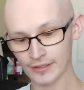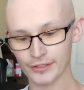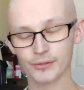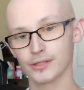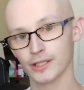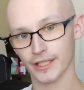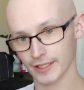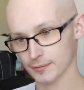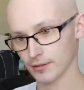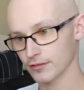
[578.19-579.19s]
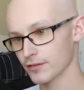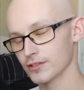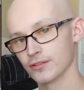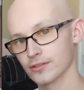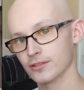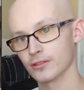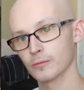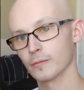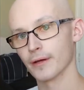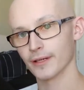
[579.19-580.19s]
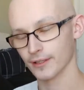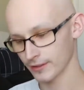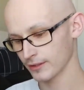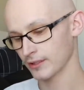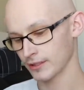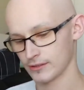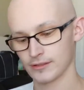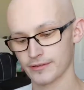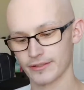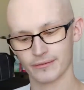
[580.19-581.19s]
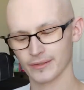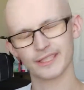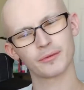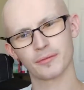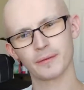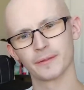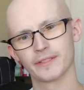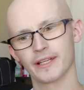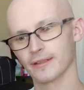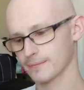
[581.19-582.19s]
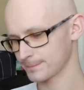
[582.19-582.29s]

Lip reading: Usually the Xbox version looks a little bit better. So that's what people say.